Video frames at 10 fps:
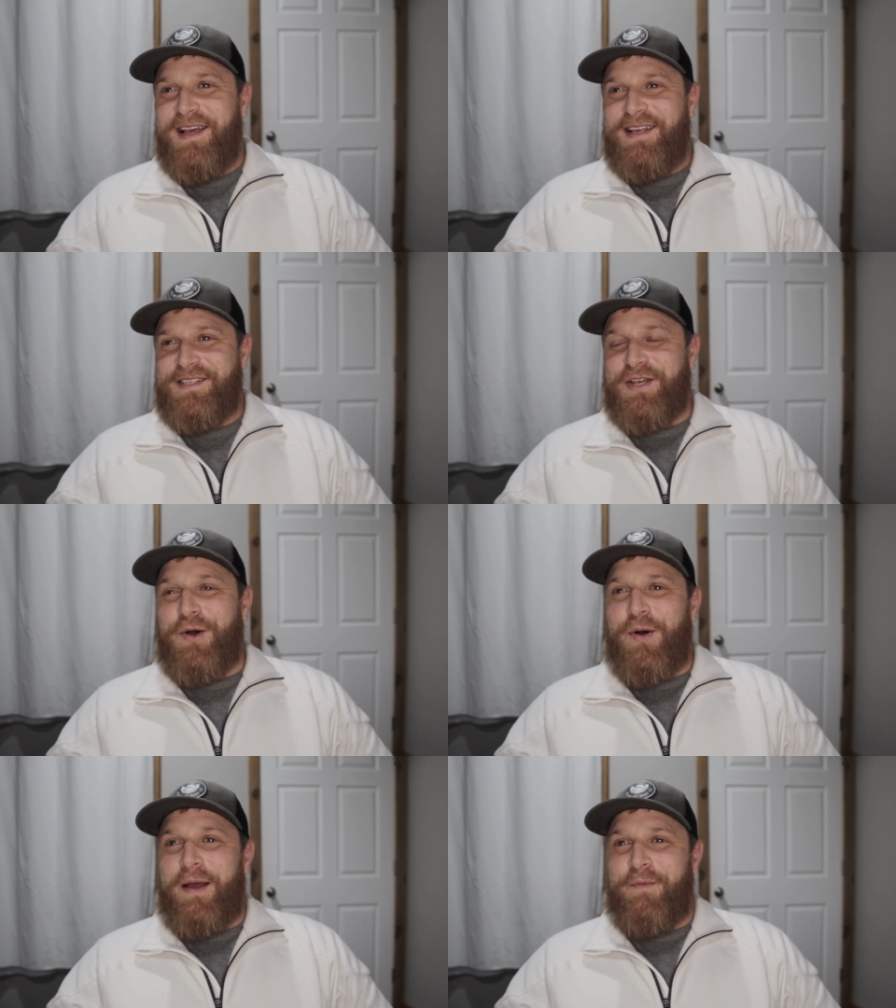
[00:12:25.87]
Yeah.
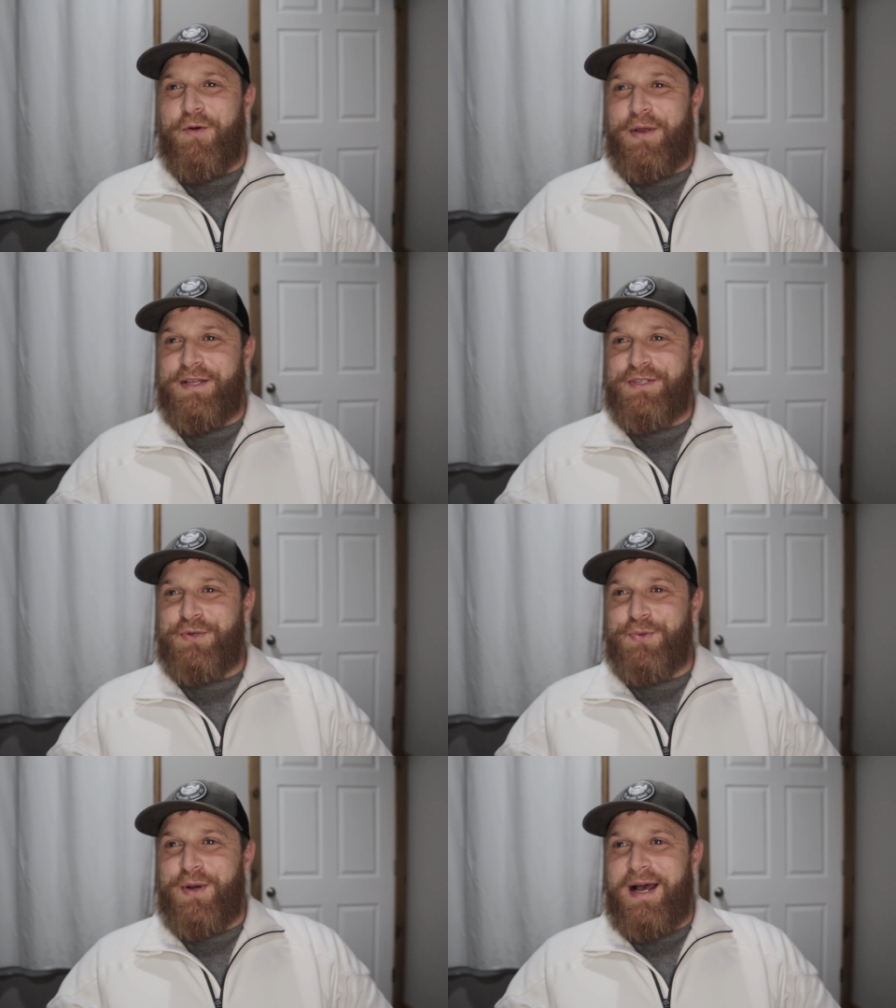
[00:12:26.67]
So I'm going
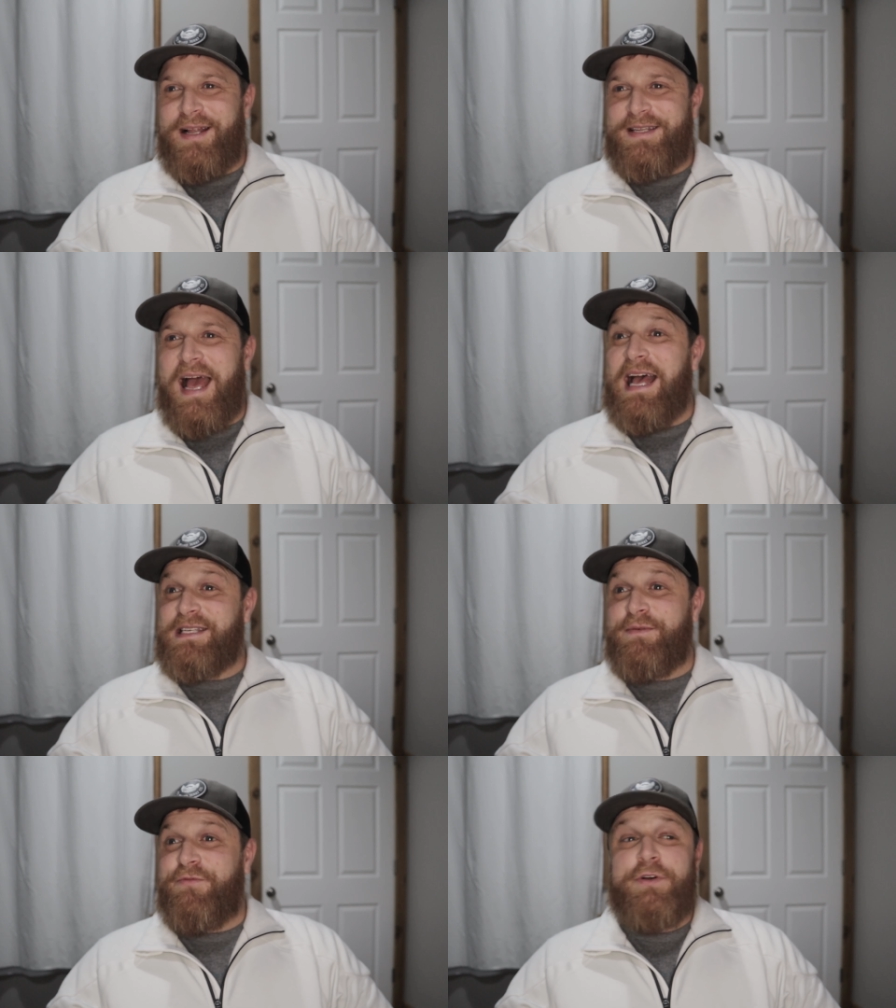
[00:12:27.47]
to uh, to
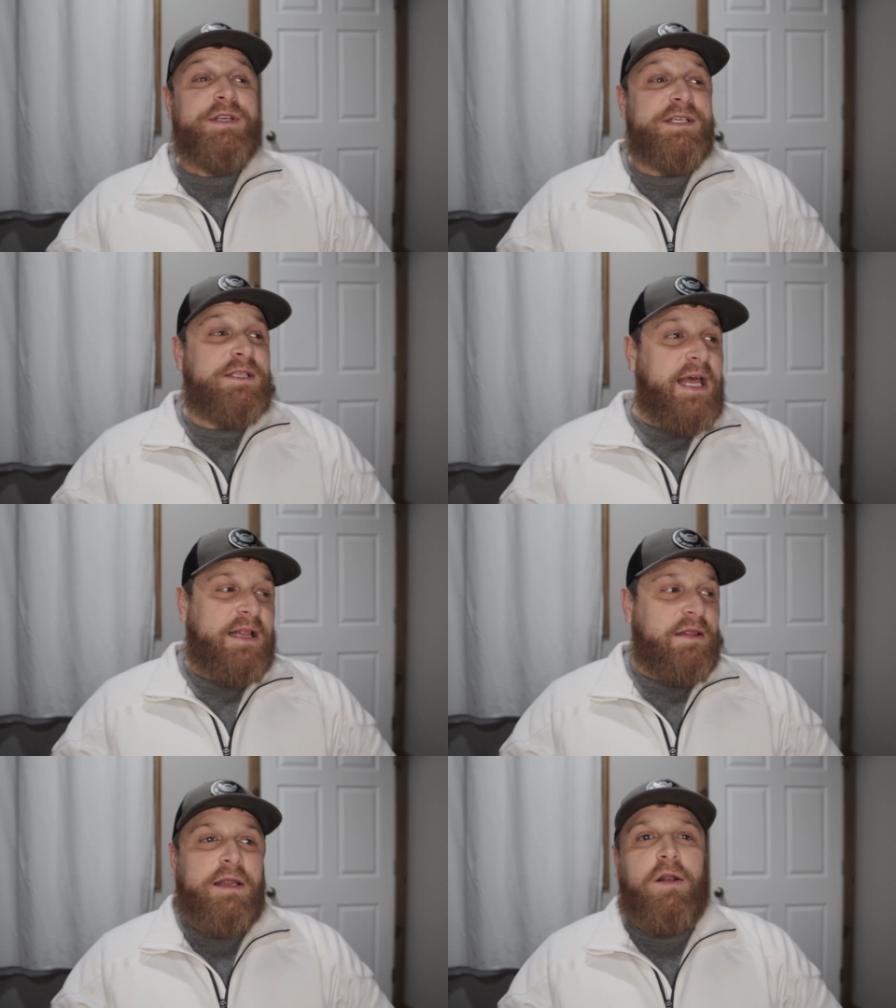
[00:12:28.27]
ask him for just like
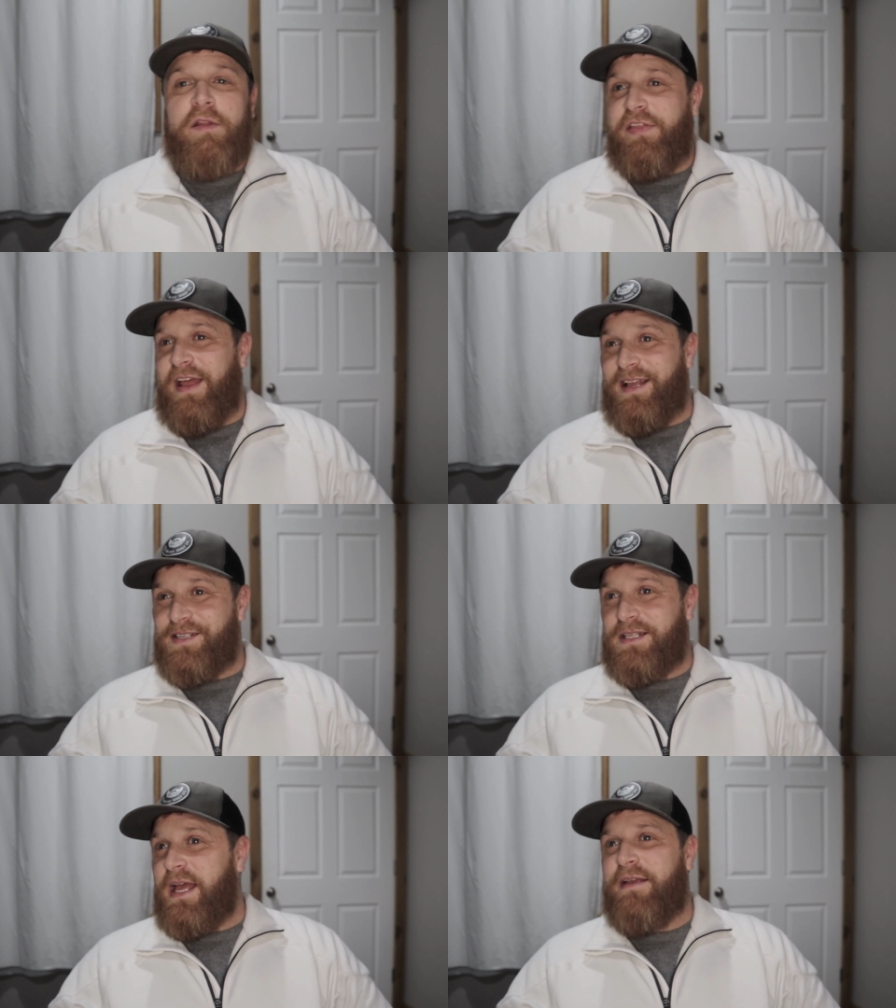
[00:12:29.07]
little
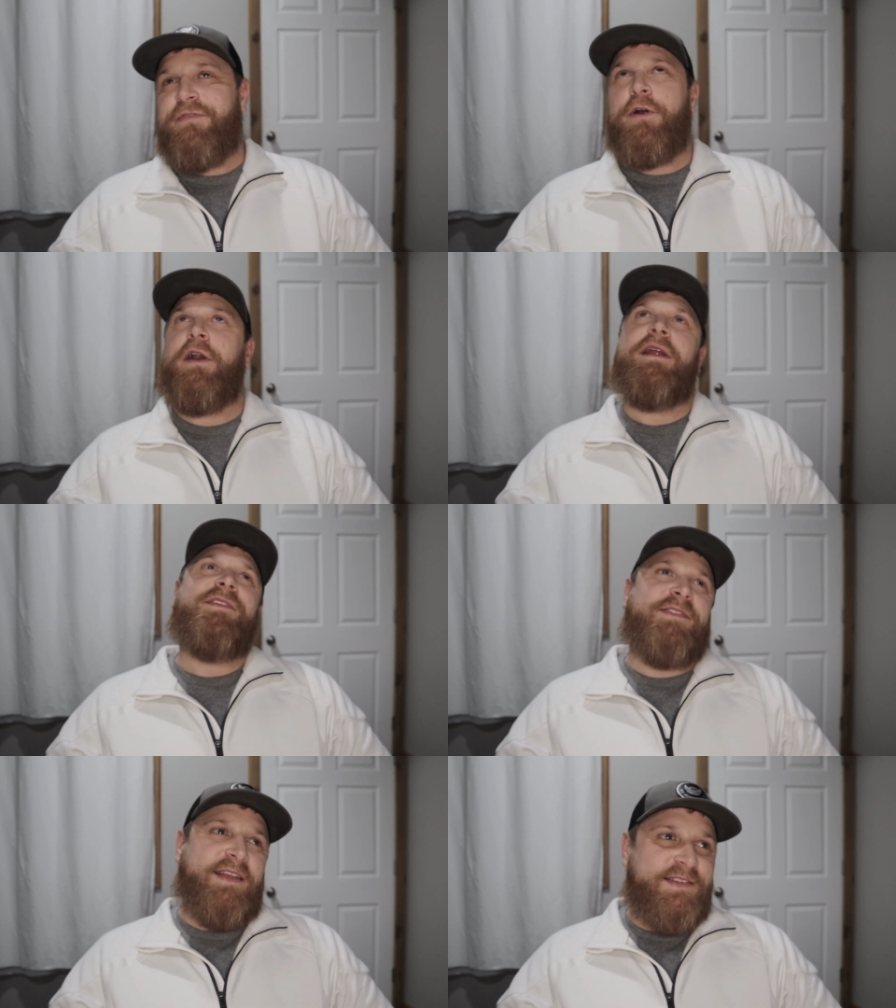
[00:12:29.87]
things, like for
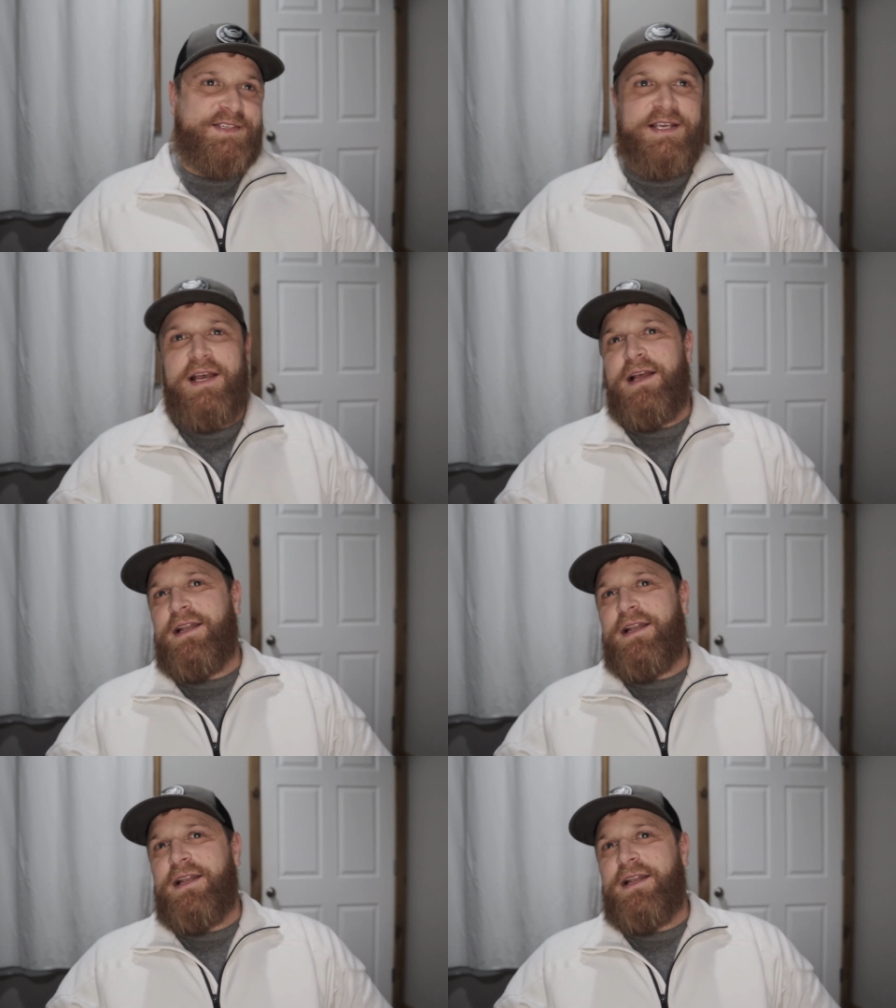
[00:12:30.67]
instance,